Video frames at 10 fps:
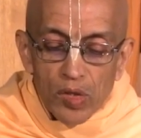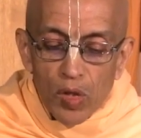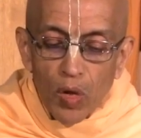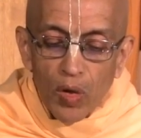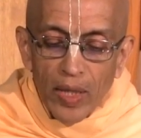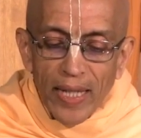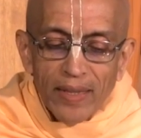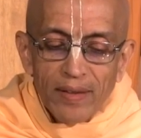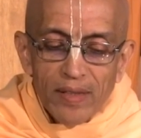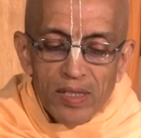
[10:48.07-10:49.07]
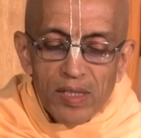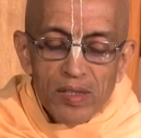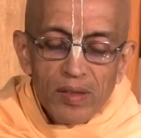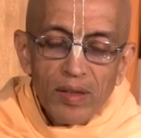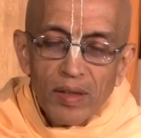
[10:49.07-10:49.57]
So, like
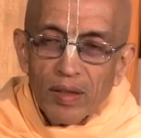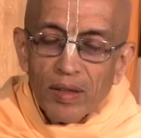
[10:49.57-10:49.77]
this,